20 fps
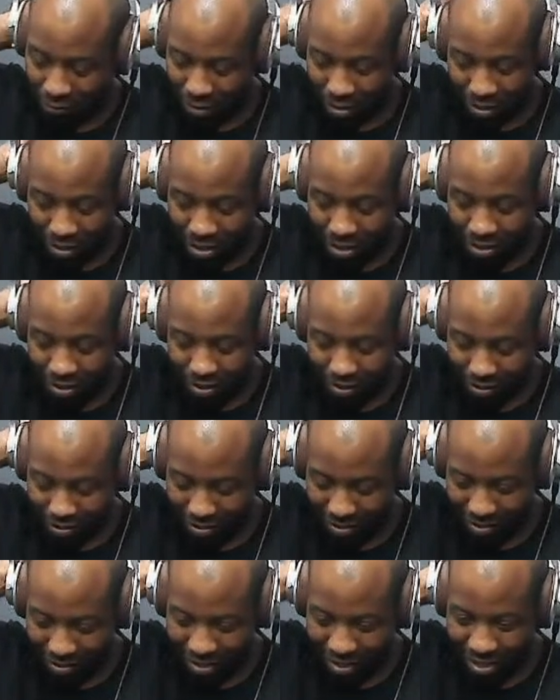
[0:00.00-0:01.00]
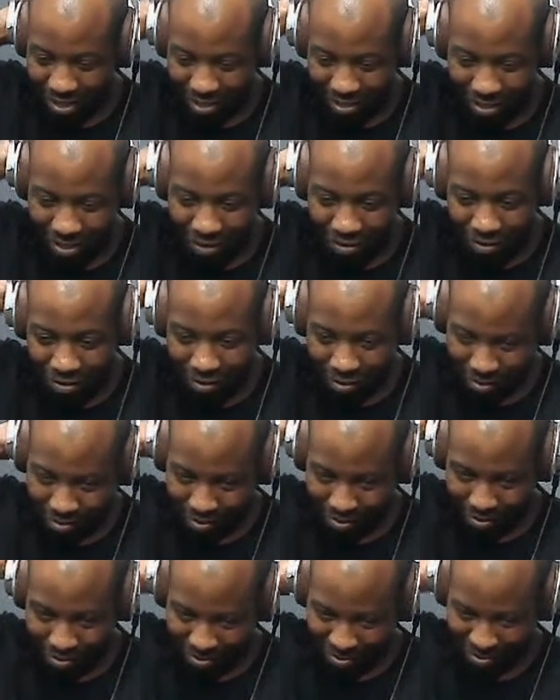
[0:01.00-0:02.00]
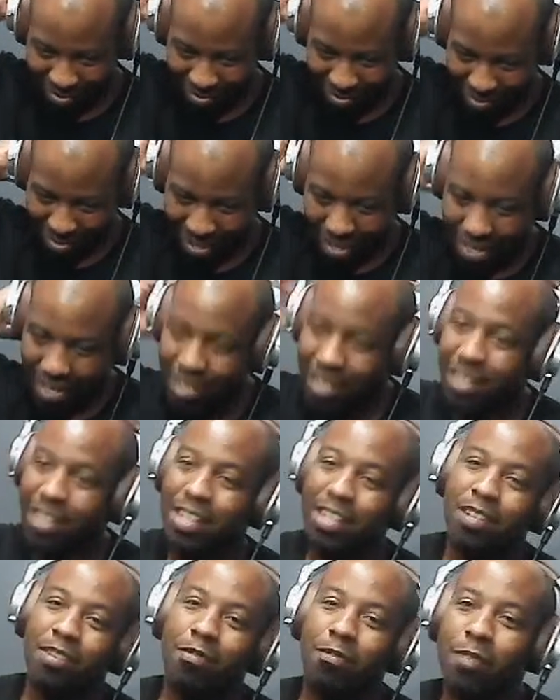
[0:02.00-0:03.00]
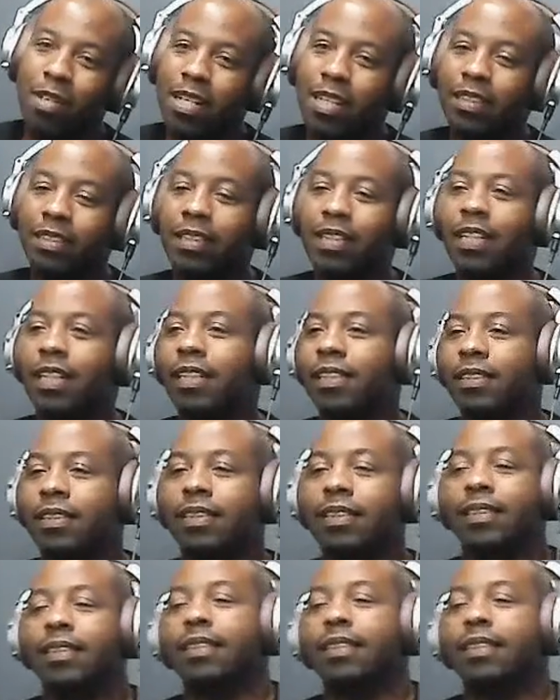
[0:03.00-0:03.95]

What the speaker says: Wisconsin. Yeah, I told you. Wisconsin.